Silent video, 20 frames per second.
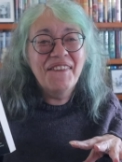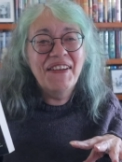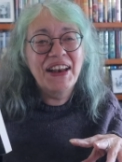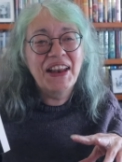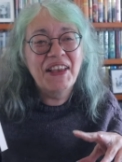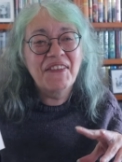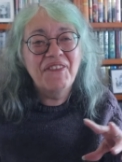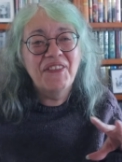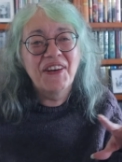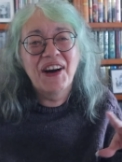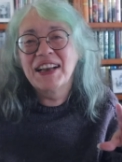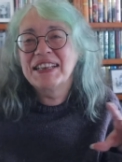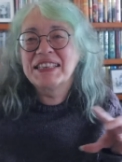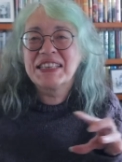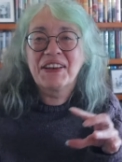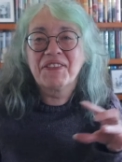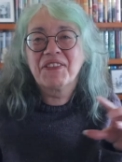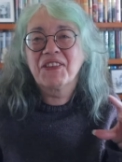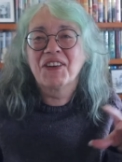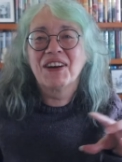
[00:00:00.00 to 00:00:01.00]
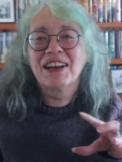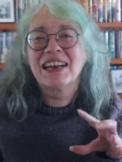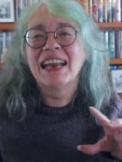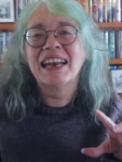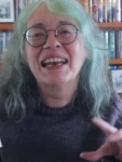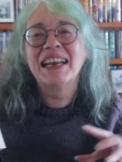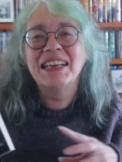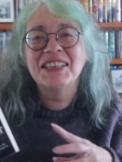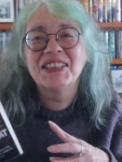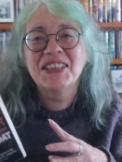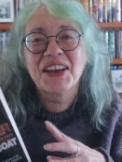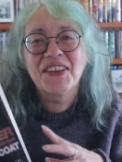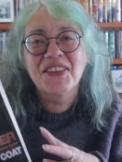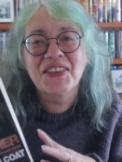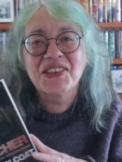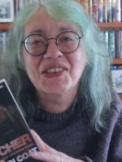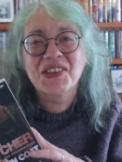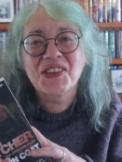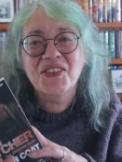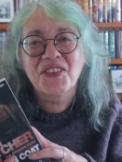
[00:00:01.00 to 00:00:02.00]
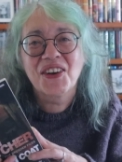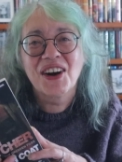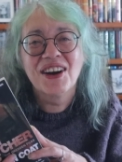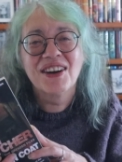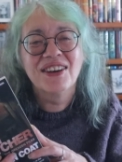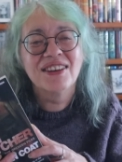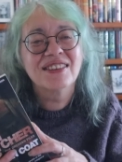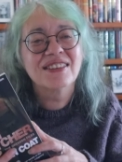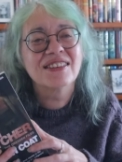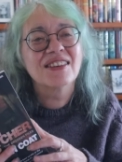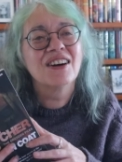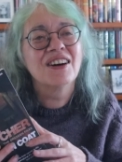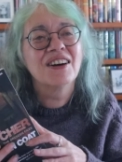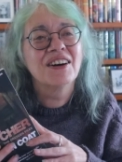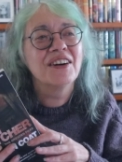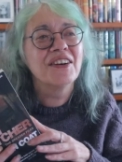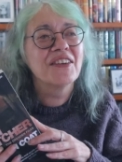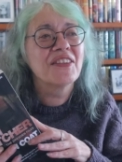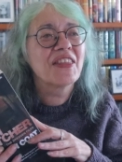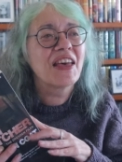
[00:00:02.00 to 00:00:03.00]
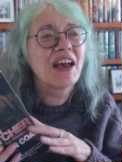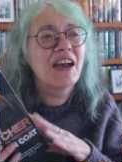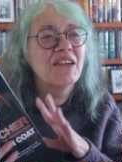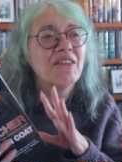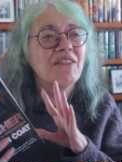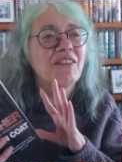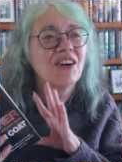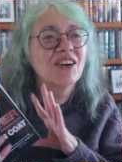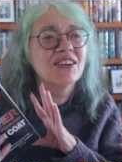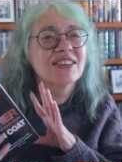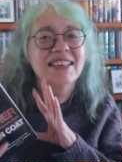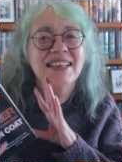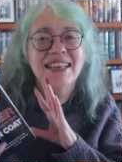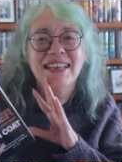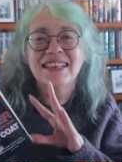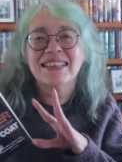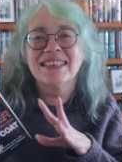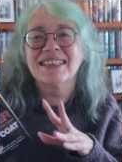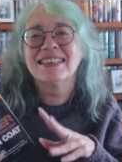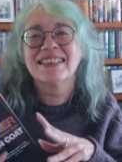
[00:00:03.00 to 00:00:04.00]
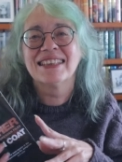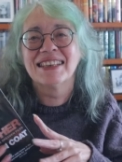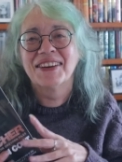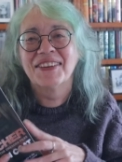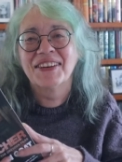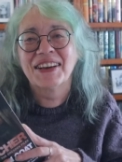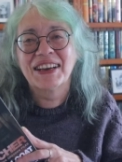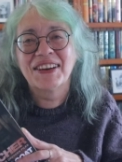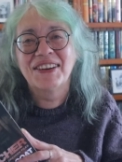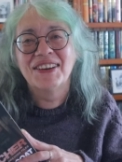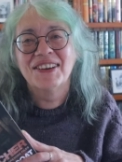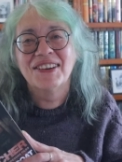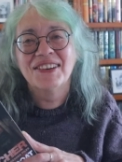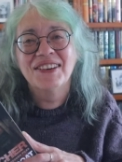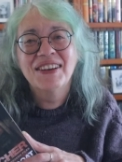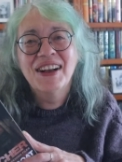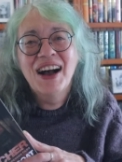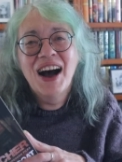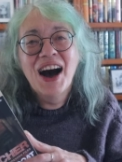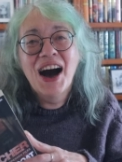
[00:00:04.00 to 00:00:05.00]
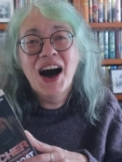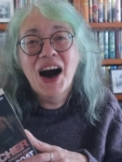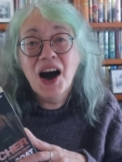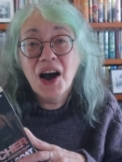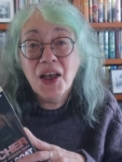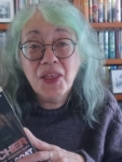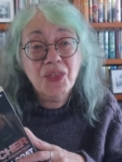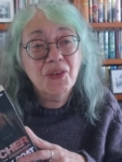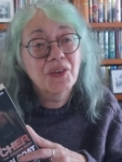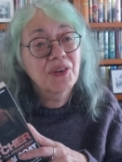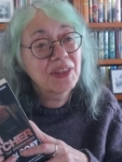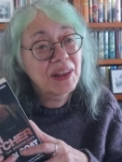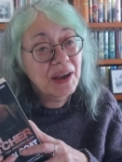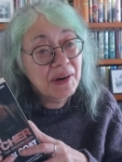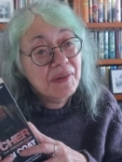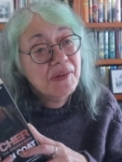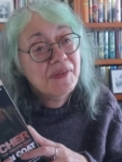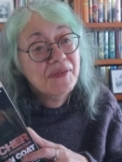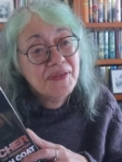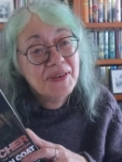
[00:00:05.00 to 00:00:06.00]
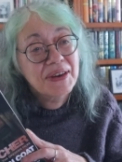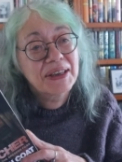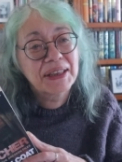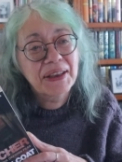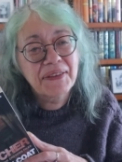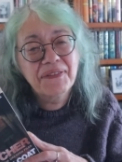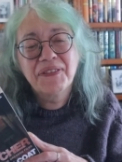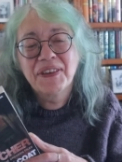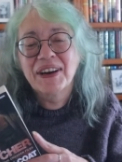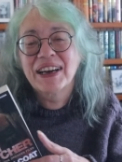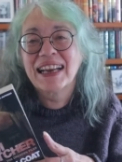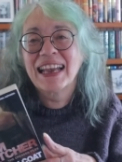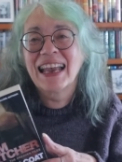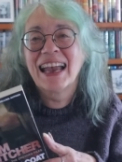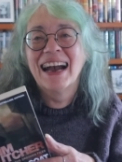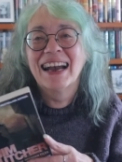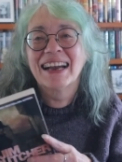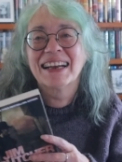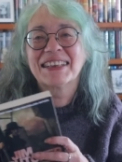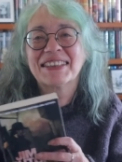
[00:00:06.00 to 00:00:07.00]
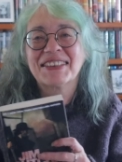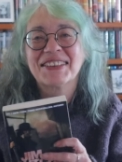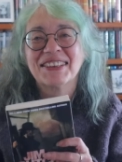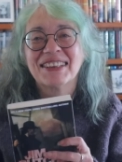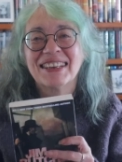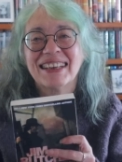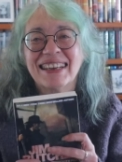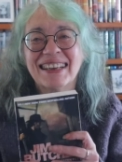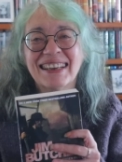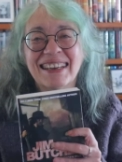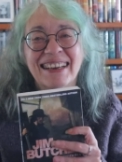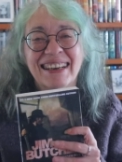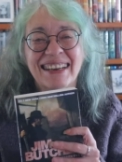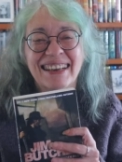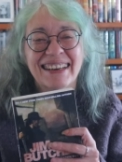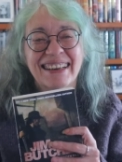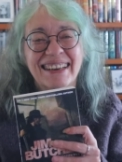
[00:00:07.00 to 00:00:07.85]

when he finds everyone at each other's throats. Oh, that was hysterical. I thought they were really funny, actually.